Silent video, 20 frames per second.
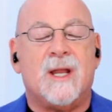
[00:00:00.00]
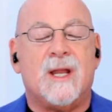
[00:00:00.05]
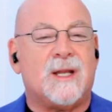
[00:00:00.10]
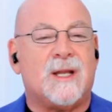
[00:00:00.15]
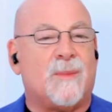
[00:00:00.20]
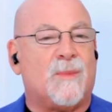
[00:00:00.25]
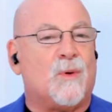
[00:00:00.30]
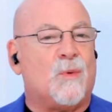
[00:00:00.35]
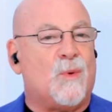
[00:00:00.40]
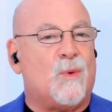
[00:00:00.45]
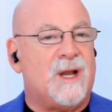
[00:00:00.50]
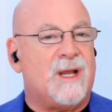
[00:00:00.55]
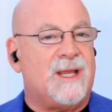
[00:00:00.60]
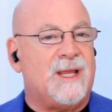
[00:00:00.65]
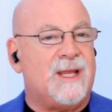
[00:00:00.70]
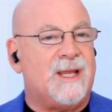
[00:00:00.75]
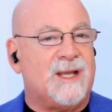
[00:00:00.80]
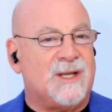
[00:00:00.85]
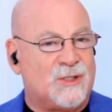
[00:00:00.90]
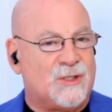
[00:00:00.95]
Number one,
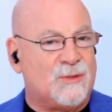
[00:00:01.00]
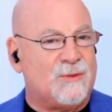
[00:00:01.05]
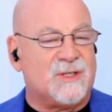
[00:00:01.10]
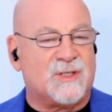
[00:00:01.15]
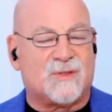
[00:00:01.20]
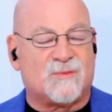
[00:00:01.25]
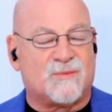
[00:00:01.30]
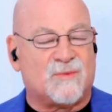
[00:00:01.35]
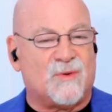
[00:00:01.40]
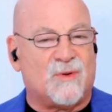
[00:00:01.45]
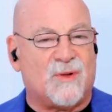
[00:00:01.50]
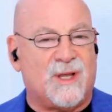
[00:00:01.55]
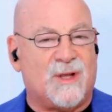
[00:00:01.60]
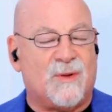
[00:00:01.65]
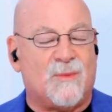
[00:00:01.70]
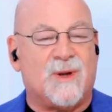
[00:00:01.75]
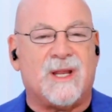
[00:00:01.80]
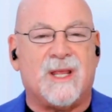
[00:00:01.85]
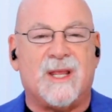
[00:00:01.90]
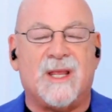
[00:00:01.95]
he issued his
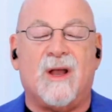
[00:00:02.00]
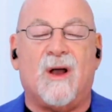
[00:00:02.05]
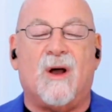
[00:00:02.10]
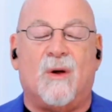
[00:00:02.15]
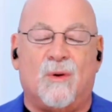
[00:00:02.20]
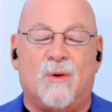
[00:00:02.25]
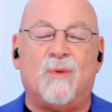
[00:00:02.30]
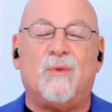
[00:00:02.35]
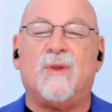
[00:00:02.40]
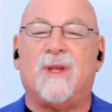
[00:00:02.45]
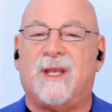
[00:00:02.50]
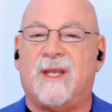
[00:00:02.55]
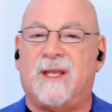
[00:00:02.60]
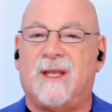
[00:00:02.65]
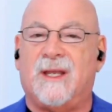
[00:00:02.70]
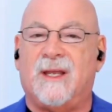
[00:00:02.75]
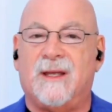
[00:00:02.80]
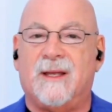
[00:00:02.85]
ruling when he only